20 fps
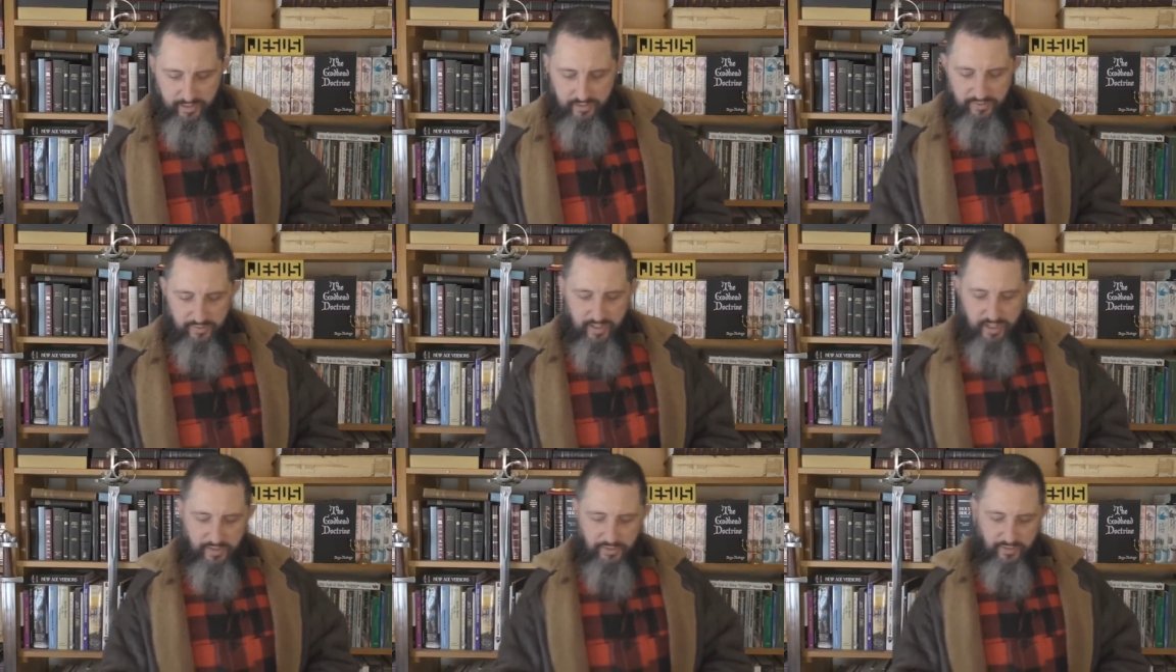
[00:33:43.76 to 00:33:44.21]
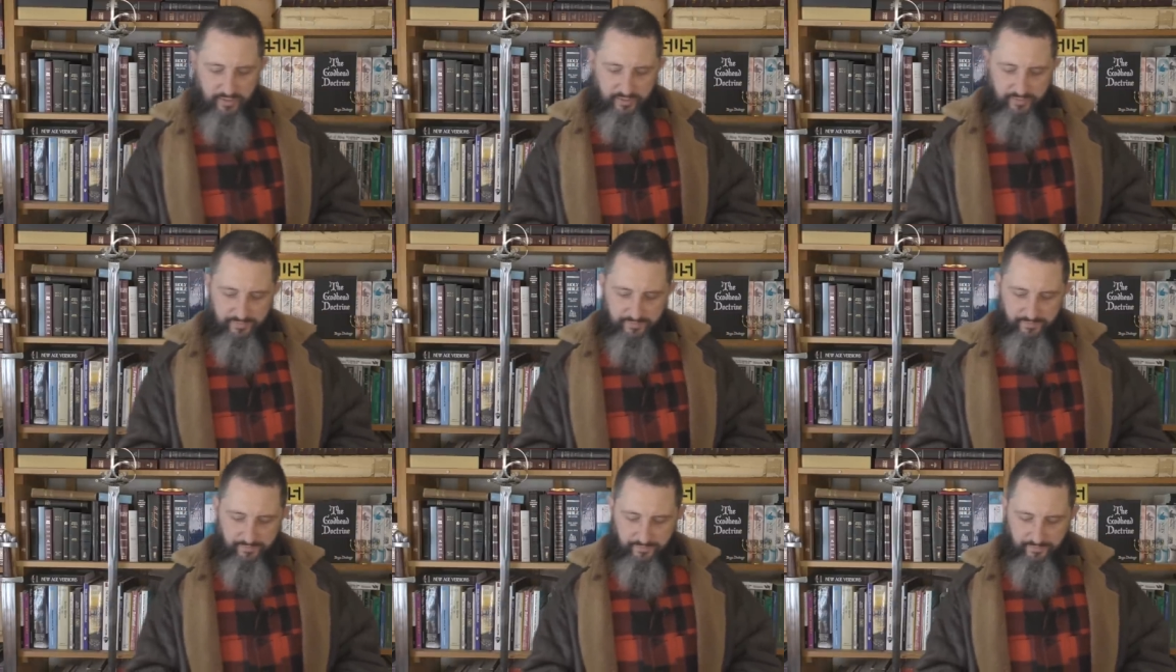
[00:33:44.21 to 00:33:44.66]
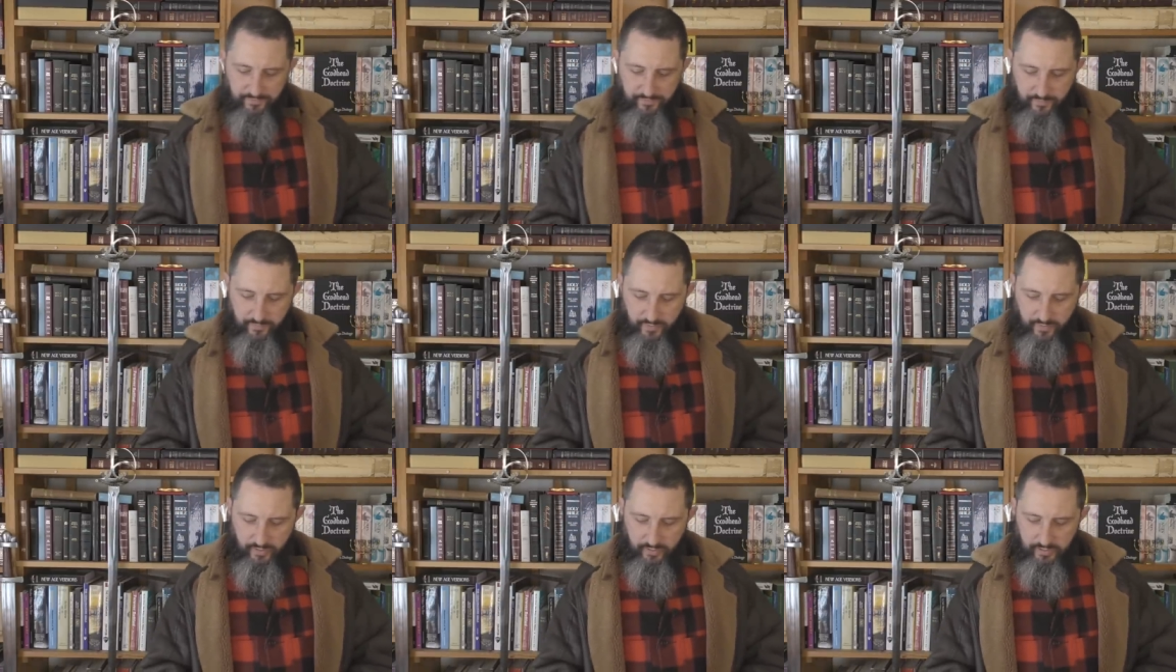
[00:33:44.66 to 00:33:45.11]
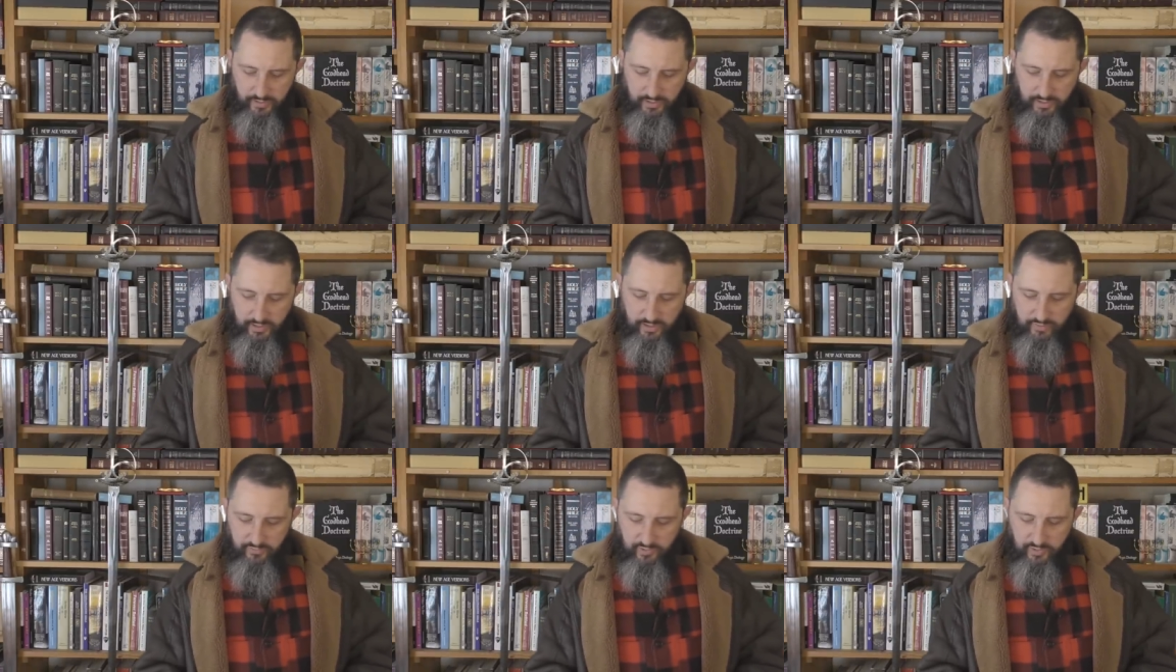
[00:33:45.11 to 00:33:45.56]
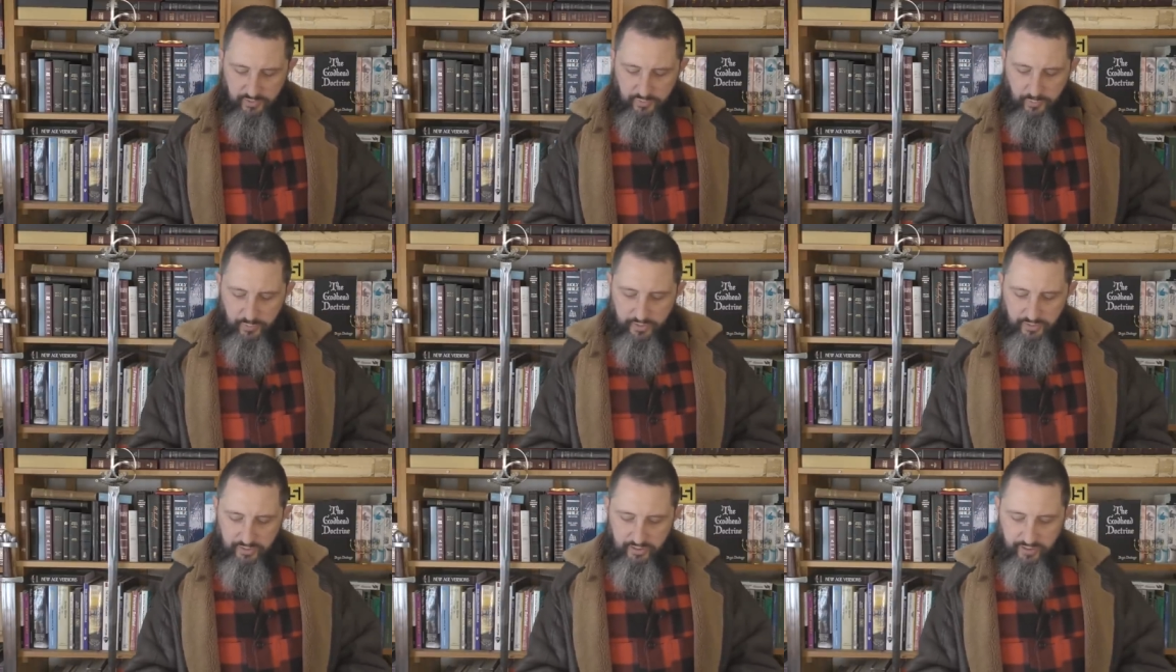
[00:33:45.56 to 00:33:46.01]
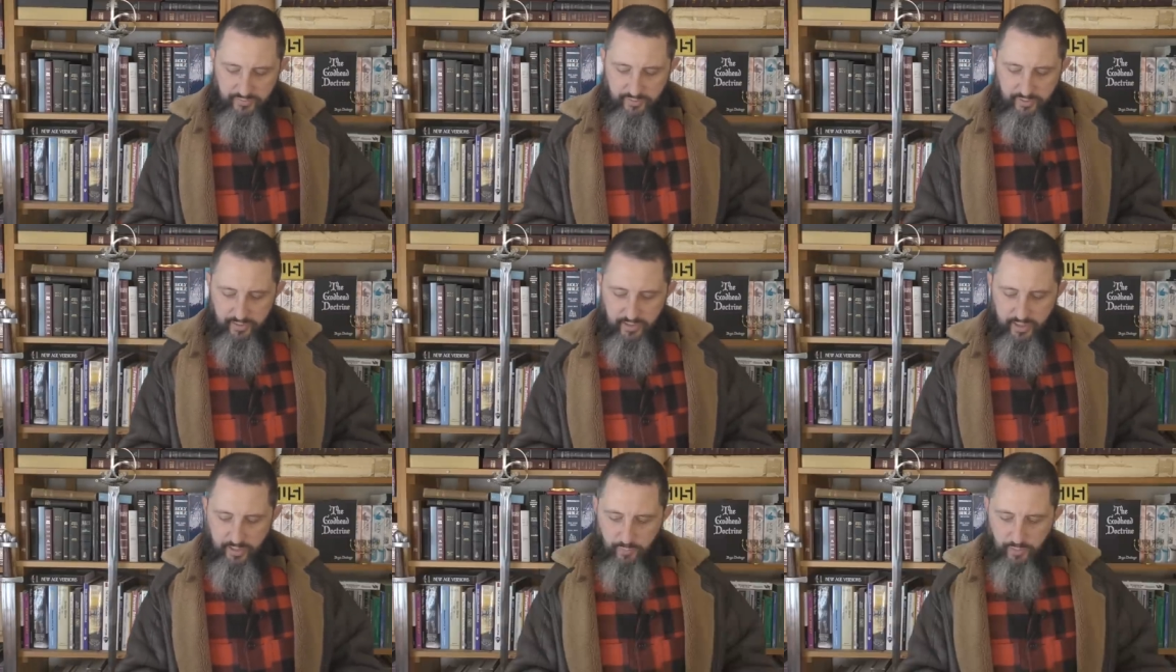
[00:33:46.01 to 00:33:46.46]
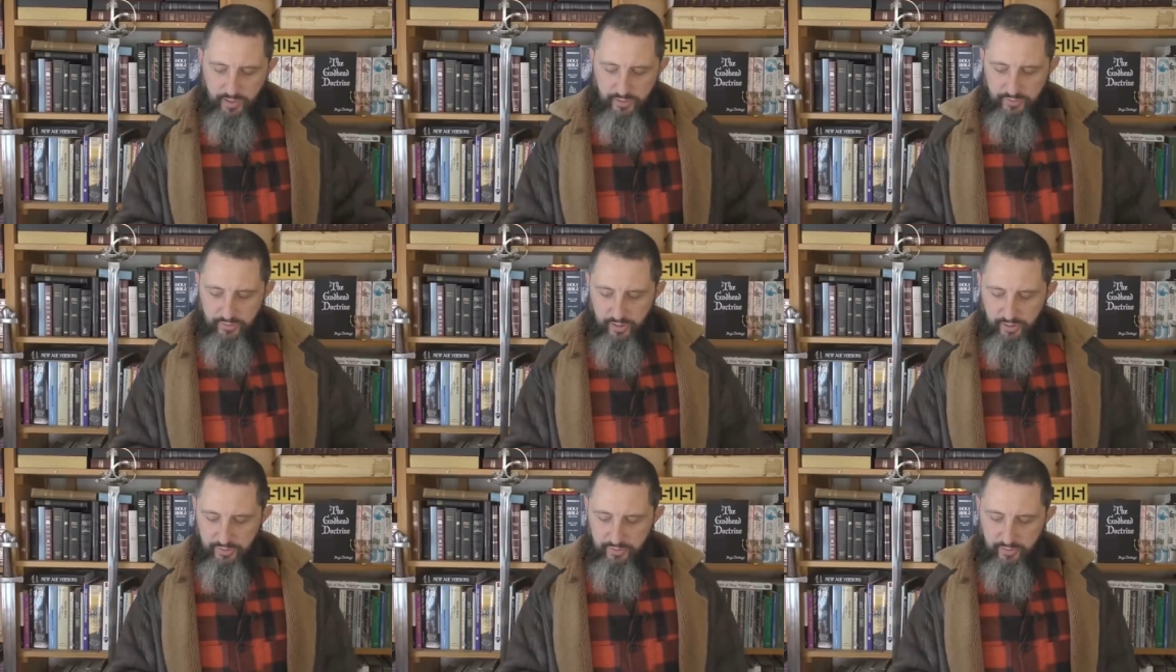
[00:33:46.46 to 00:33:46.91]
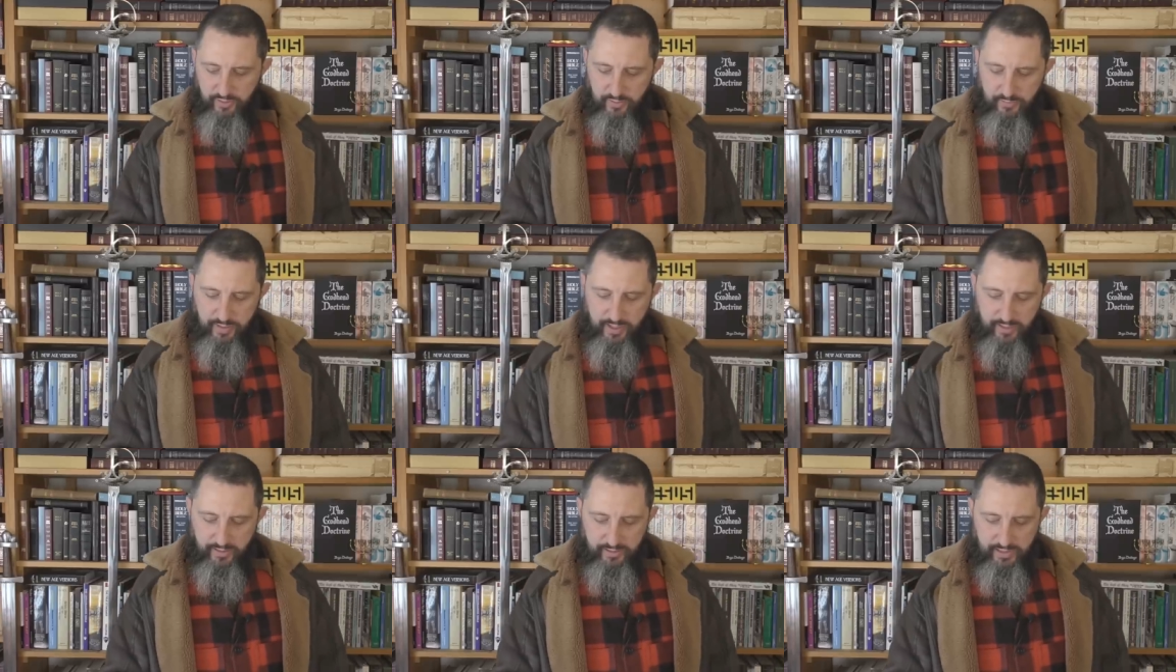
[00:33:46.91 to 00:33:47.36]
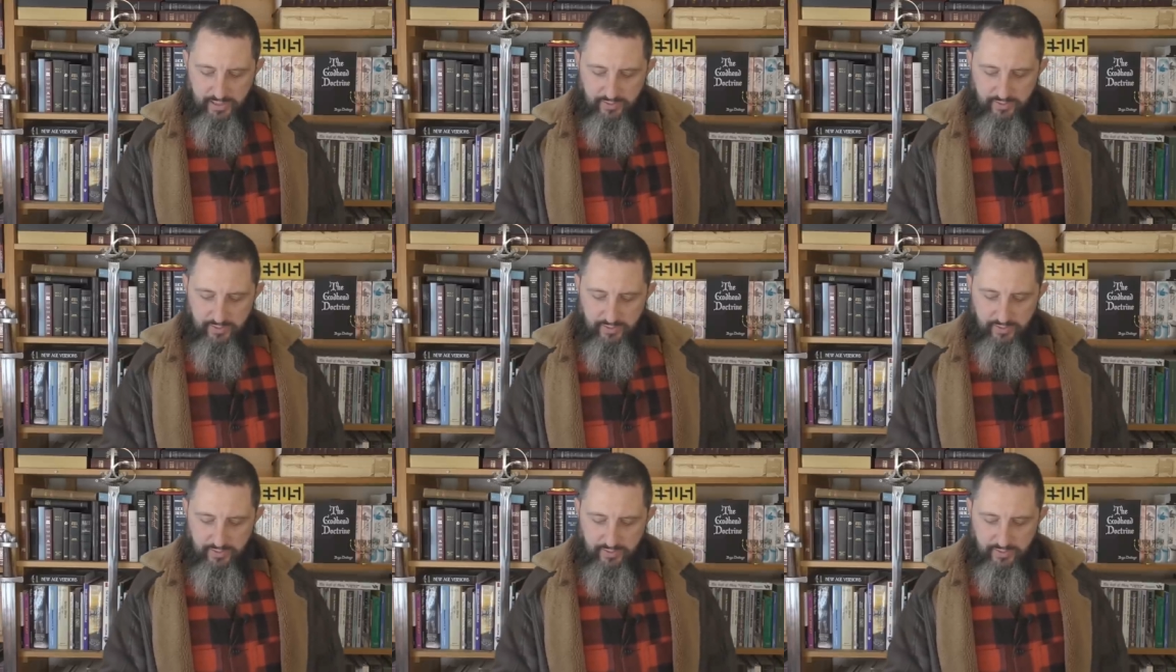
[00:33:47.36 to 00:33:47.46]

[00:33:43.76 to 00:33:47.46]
Against nature. Verse 27 And likewise also the men,